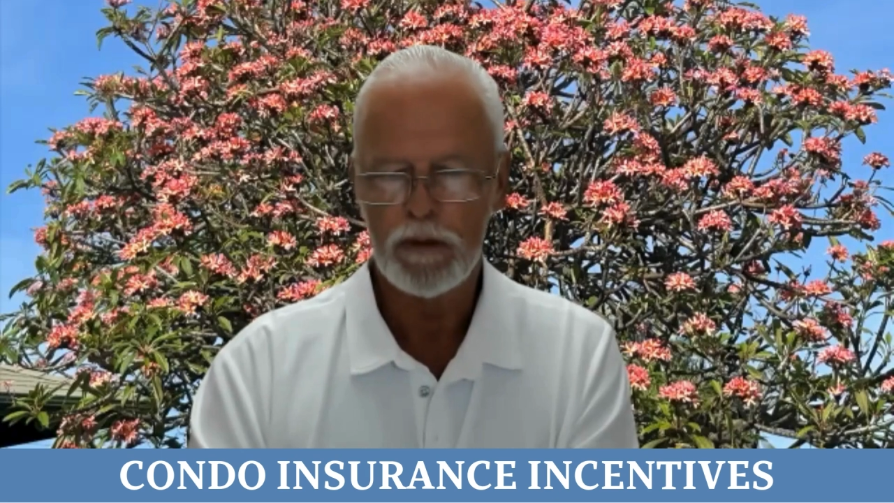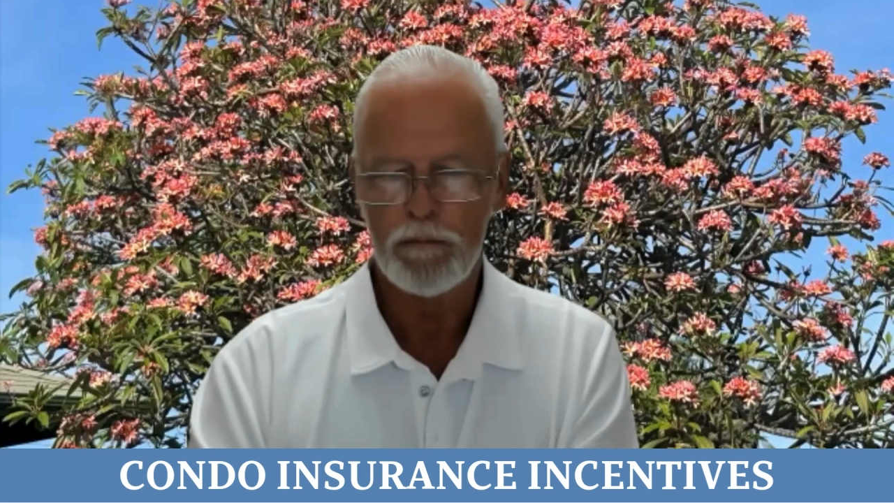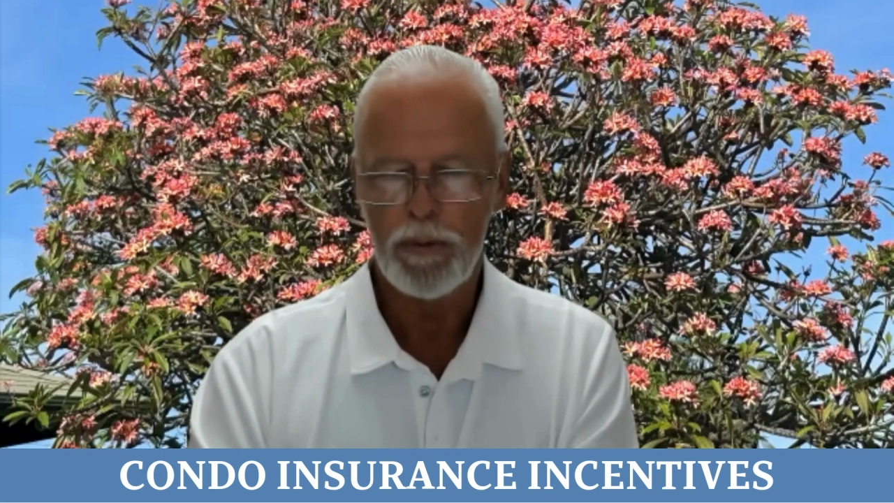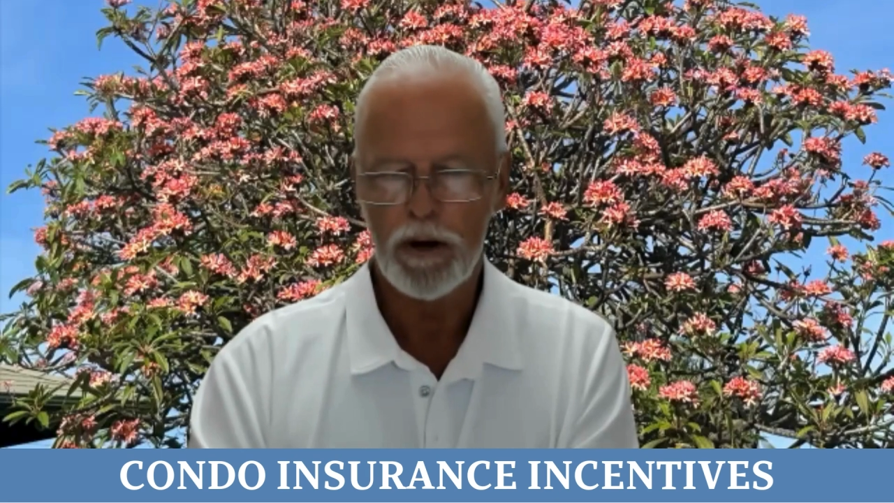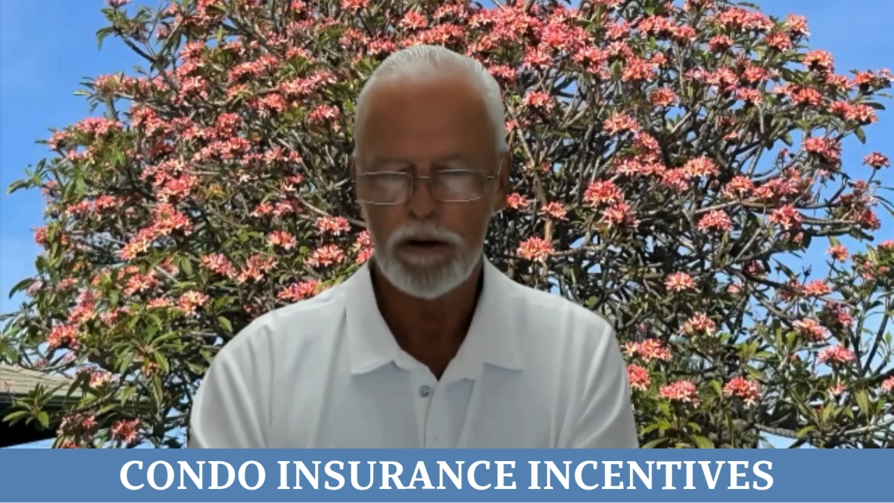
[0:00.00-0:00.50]

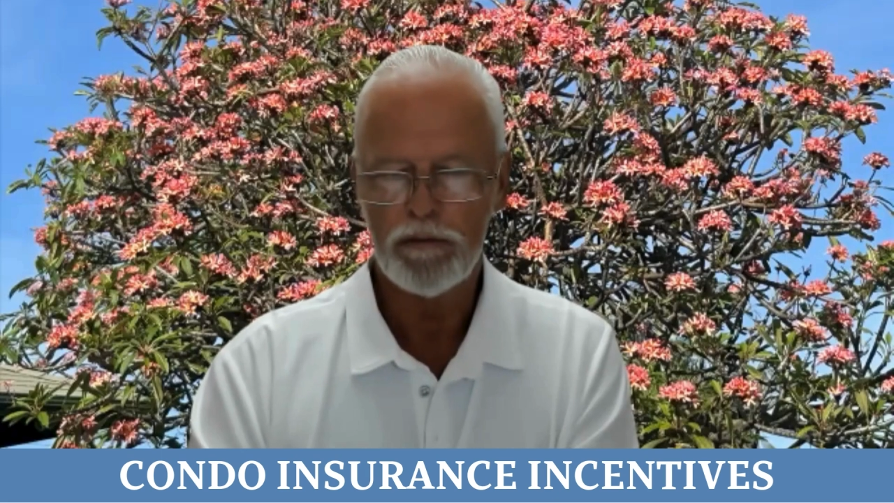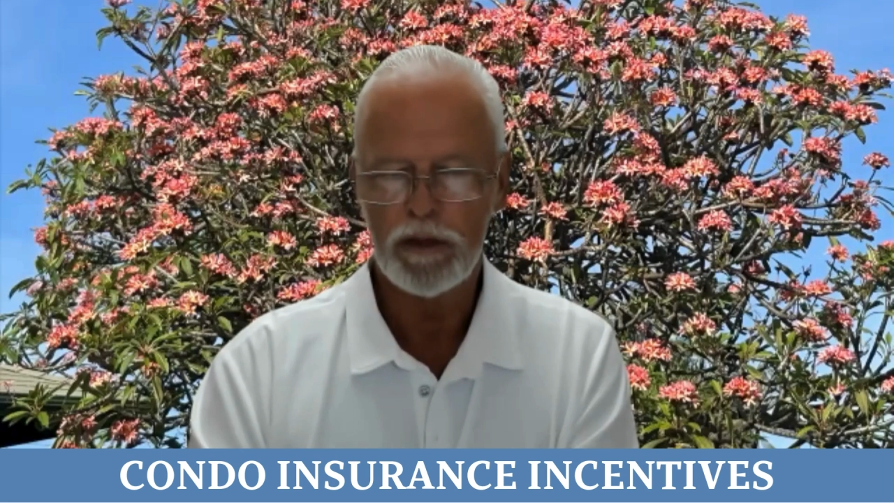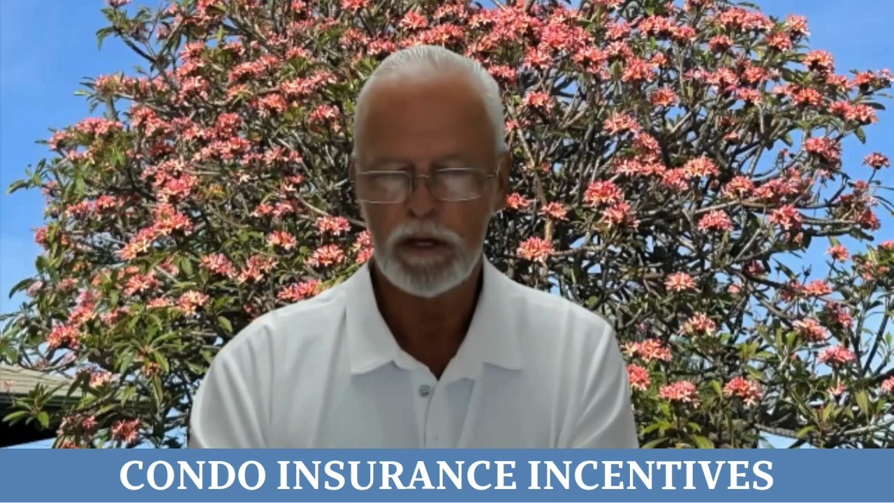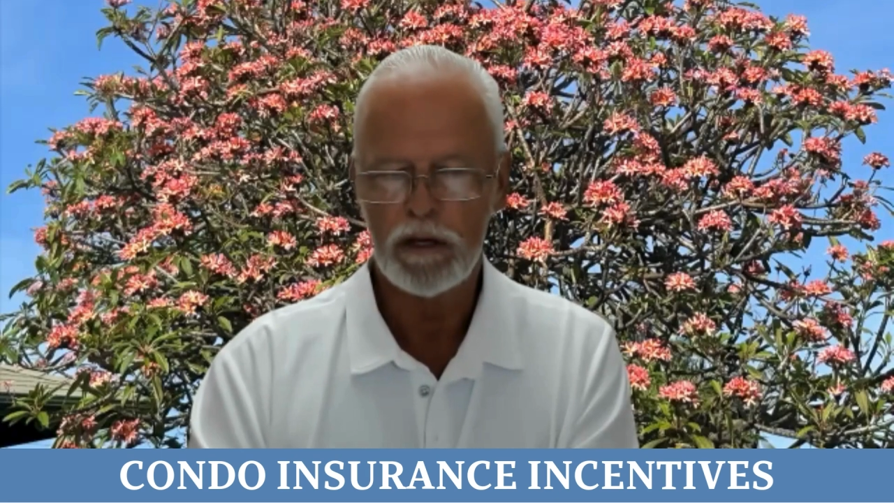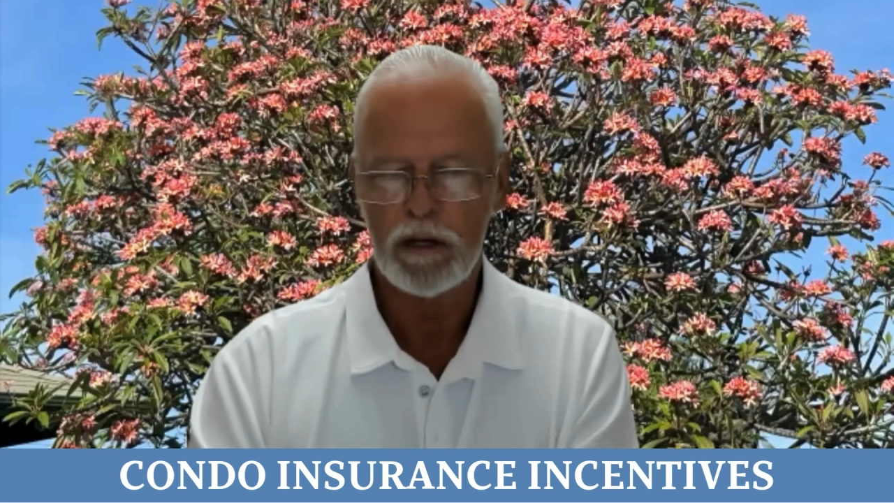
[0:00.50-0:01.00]
Part of
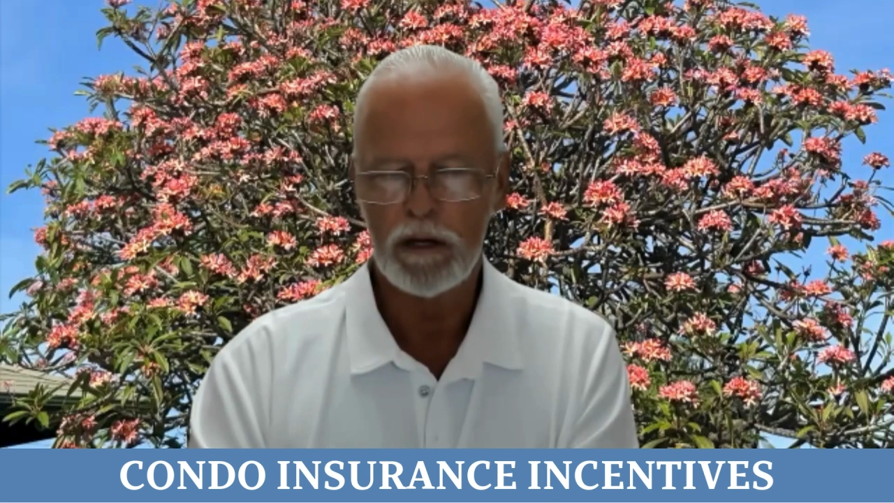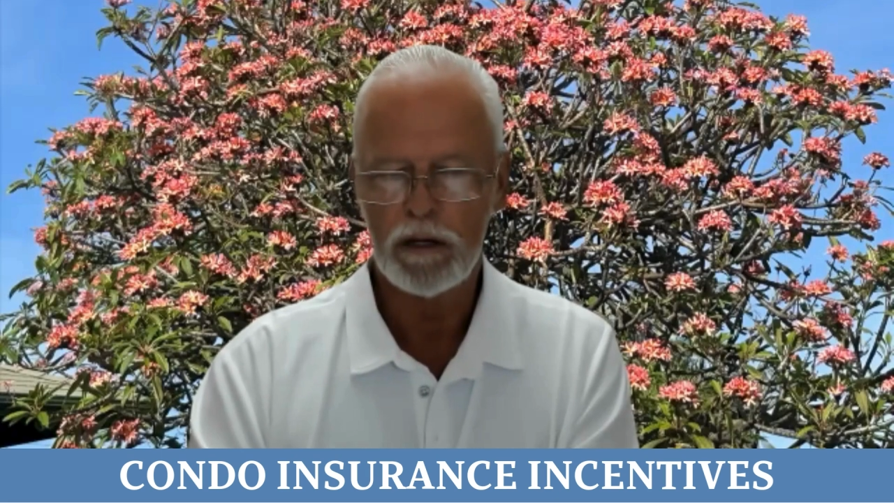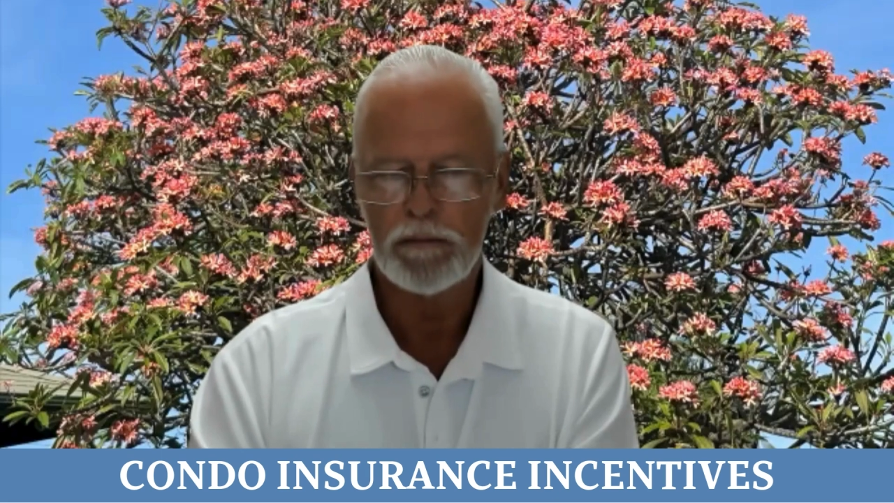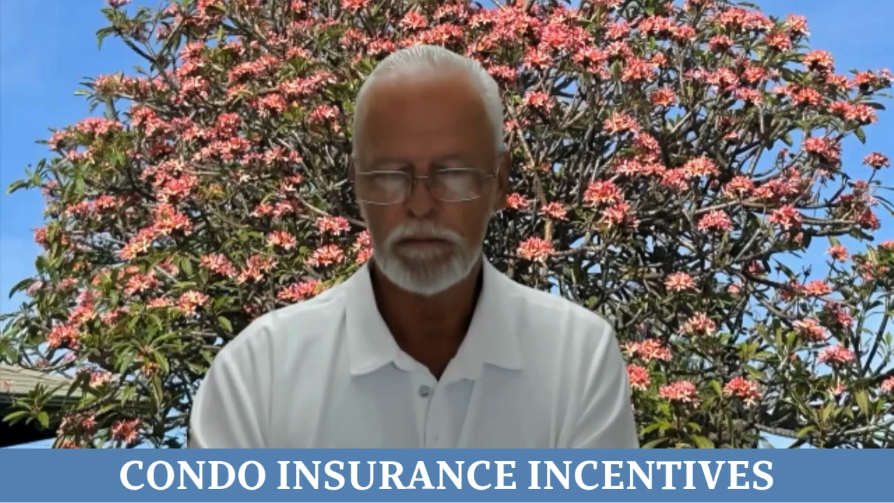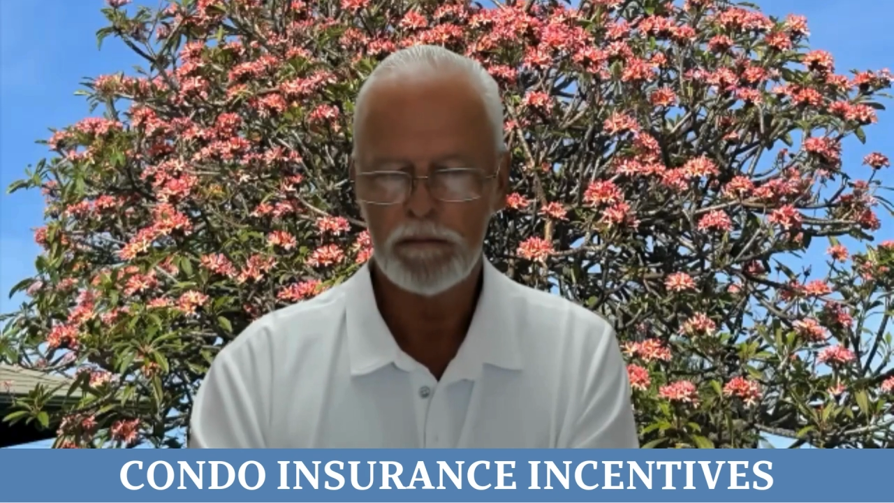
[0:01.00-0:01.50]
the